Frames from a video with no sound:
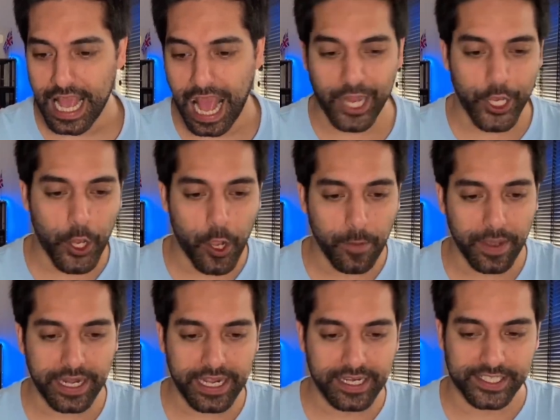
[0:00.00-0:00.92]
And
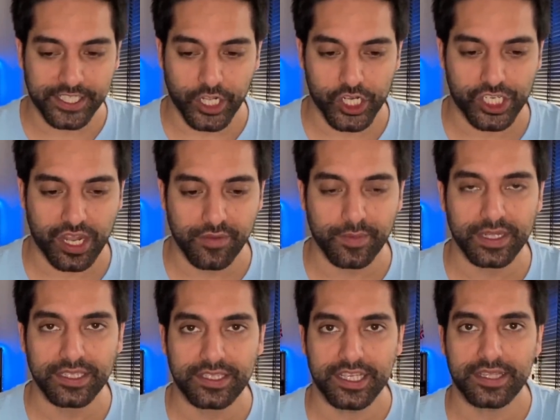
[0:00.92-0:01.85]
nobody in the Scottish
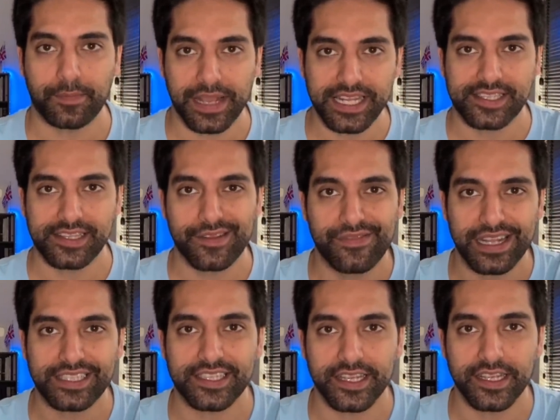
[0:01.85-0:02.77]
government did basic
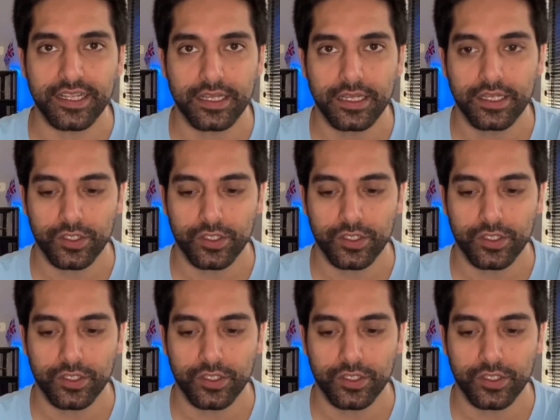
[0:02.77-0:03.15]
vetting